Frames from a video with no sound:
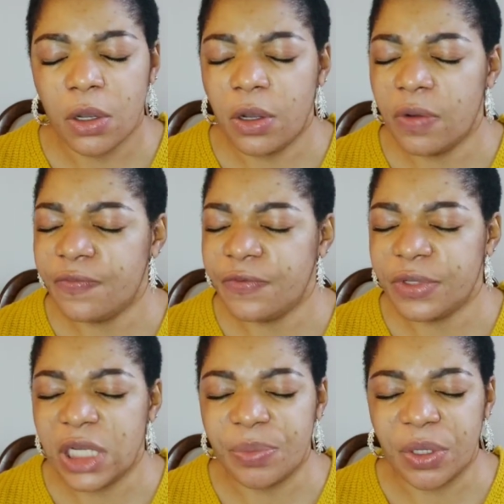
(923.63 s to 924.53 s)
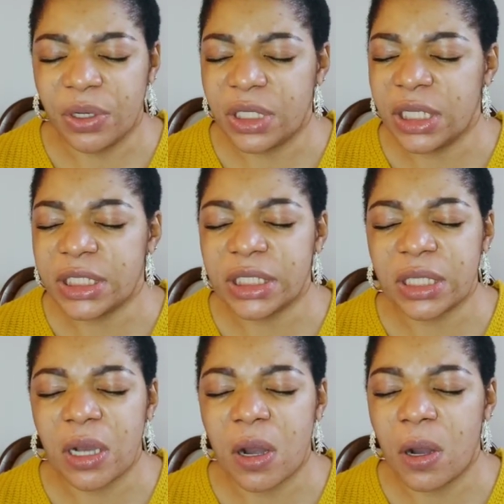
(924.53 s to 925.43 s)
Comfort them because it is
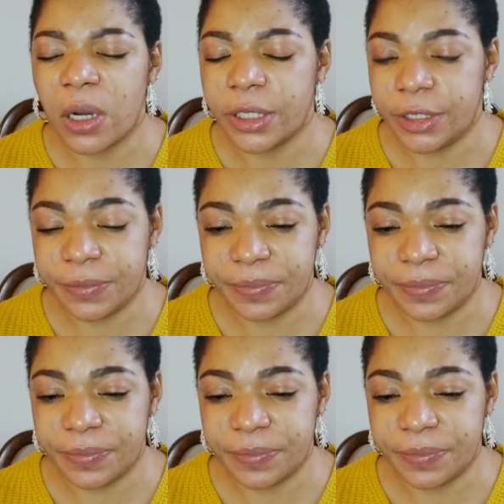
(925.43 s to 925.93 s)
hard.